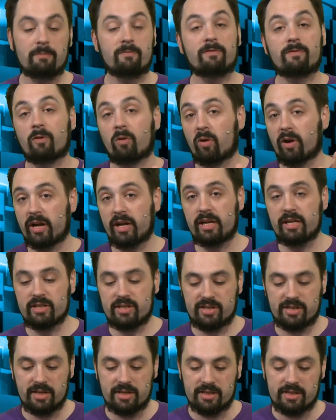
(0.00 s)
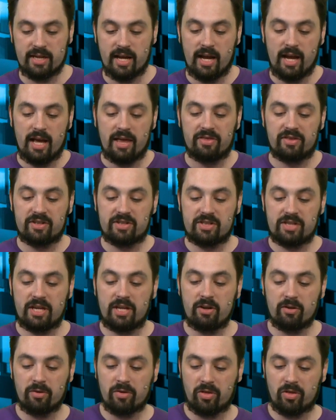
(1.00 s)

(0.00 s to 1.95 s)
For instance, the Tier